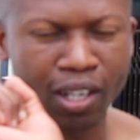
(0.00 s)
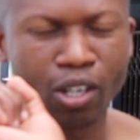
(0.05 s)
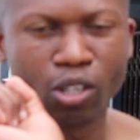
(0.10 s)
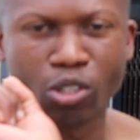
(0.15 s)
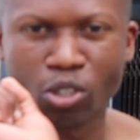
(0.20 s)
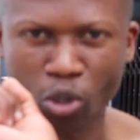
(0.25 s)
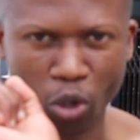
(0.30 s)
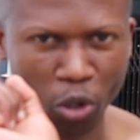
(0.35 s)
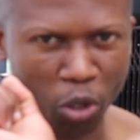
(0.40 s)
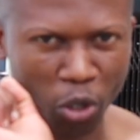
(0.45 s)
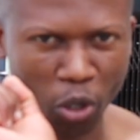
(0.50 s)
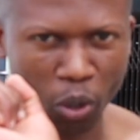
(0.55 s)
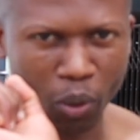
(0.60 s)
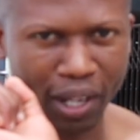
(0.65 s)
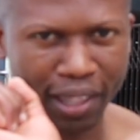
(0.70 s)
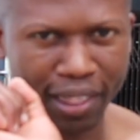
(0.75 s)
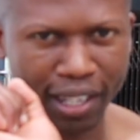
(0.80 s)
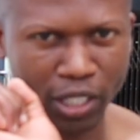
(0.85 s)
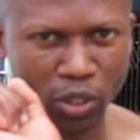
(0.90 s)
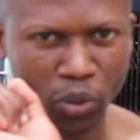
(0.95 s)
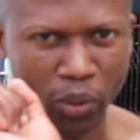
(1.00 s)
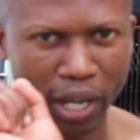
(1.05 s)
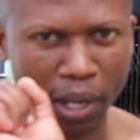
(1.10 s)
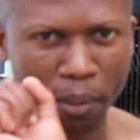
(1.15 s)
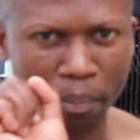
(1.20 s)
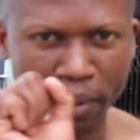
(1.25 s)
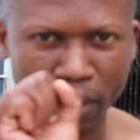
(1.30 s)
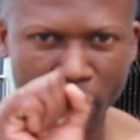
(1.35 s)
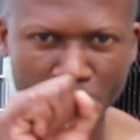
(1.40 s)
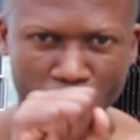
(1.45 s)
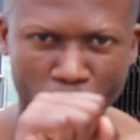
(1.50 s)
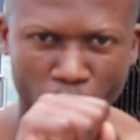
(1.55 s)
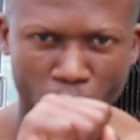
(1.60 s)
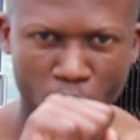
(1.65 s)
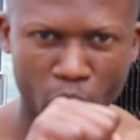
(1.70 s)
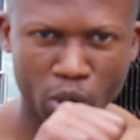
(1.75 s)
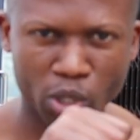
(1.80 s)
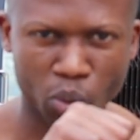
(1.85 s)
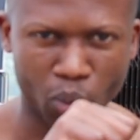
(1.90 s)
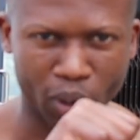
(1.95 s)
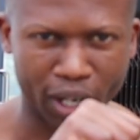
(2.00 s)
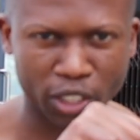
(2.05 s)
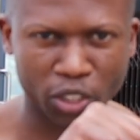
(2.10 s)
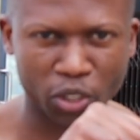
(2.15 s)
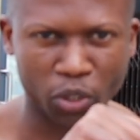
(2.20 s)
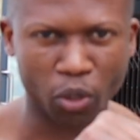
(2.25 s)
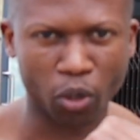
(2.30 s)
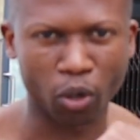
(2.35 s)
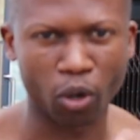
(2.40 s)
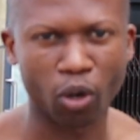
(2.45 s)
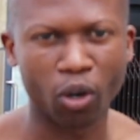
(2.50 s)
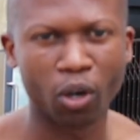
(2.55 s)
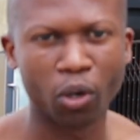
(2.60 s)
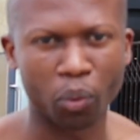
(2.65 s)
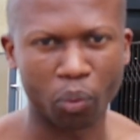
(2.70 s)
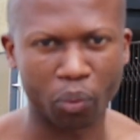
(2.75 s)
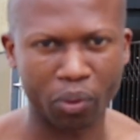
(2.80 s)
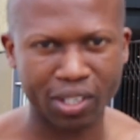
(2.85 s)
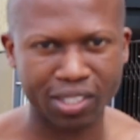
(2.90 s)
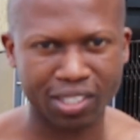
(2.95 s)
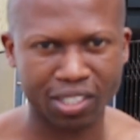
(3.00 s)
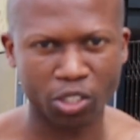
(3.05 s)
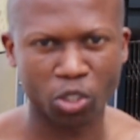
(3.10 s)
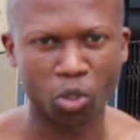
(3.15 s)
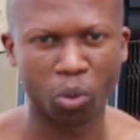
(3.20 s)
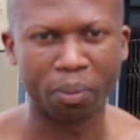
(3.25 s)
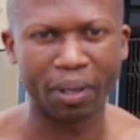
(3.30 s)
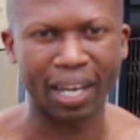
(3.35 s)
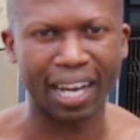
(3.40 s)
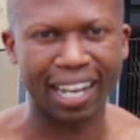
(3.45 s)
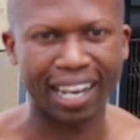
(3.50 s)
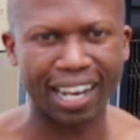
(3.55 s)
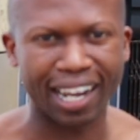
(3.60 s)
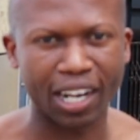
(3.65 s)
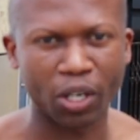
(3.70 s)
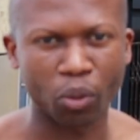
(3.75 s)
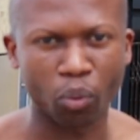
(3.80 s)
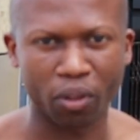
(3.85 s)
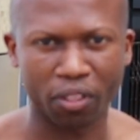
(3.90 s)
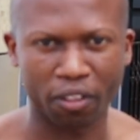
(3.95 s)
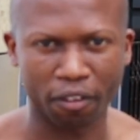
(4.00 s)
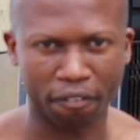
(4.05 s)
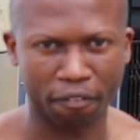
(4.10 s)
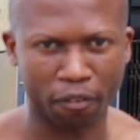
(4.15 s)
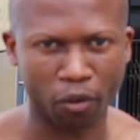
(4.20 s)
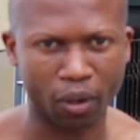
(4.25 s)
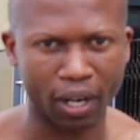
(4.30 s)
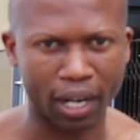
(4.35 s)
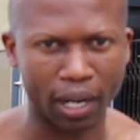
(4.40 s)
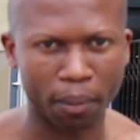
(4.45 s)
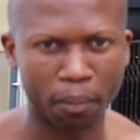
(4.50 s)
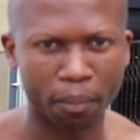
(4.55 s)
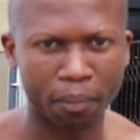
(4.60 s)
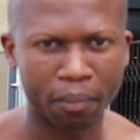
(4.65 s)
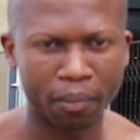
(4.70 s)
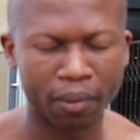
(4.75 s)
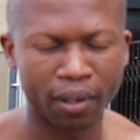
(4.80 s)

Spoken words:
So you don't want that to happen. You always want your wrist to be aligned with your forearm.